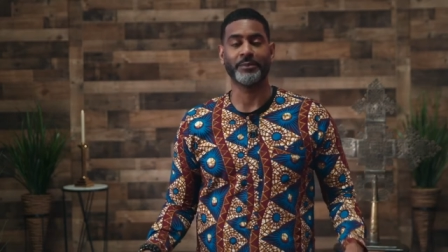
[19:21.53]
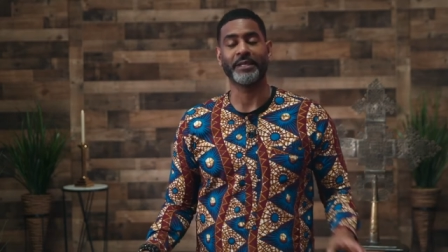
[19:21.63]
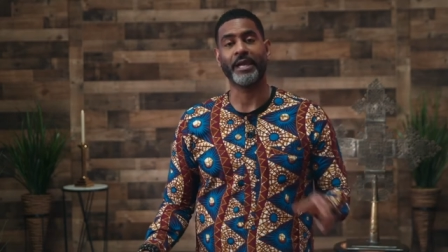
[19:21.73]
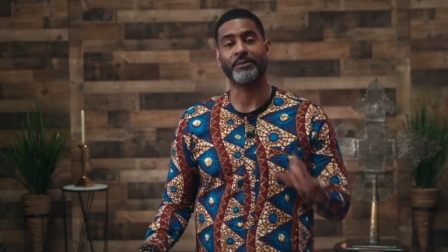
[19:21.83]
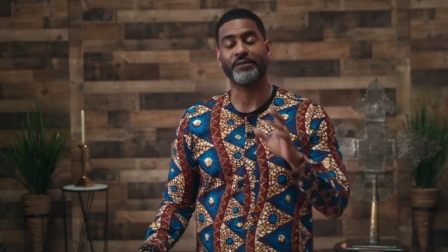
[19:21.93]

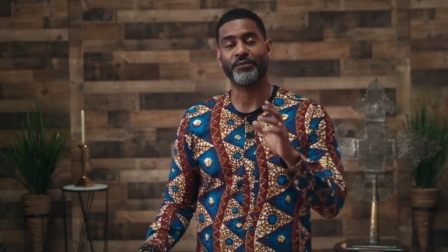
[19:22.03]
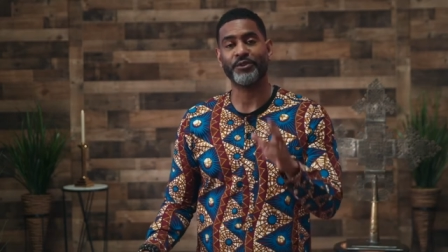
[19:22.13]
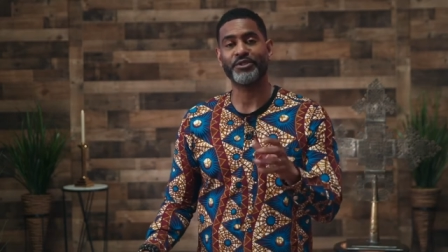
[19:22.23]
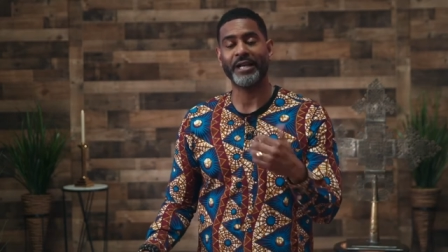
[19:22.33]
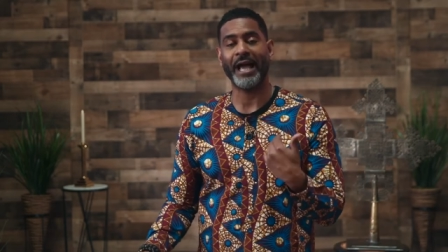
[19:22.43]
became the
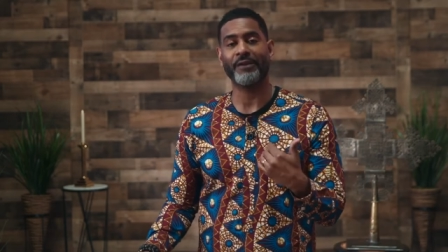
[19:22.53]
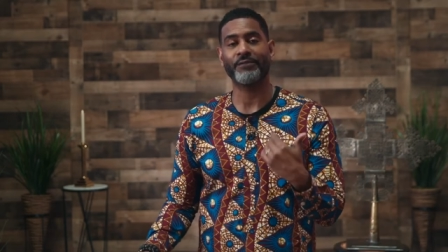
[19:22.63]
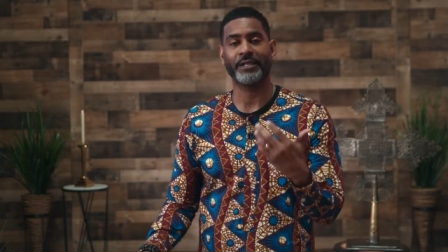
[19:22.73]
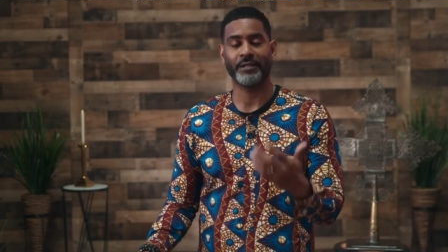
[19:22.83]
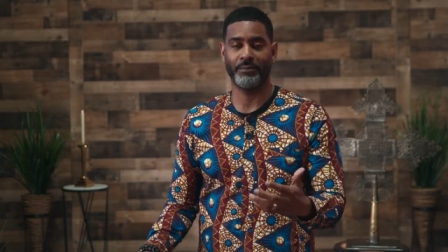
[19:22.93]
first
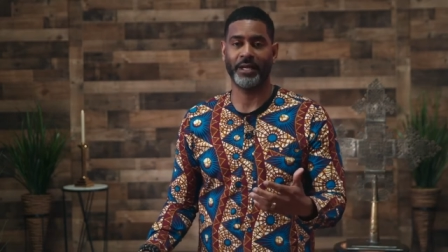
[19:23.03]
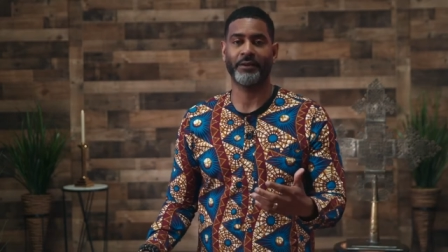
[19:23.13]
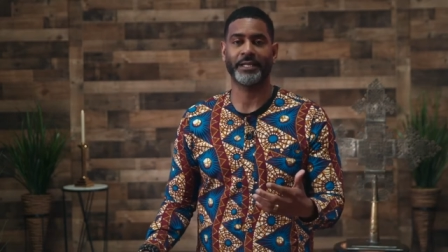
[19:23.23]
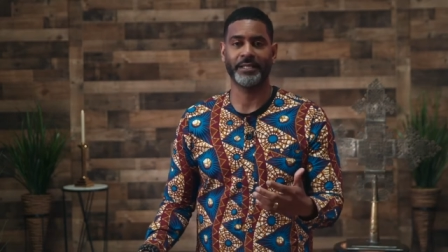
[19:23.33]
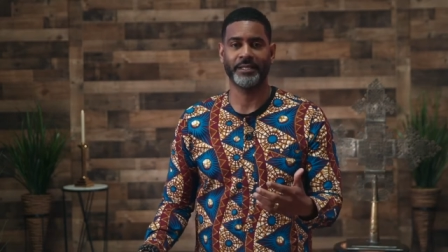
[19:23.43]
African
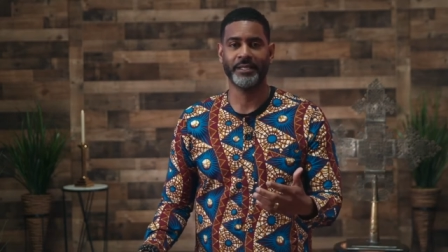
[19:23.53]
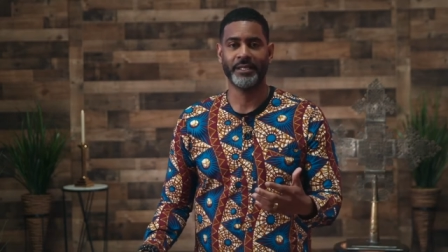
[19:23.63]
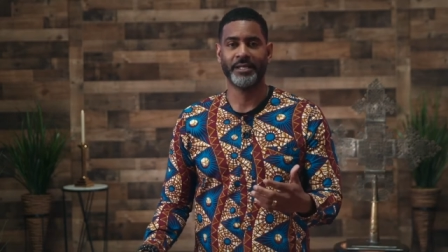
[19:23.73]
American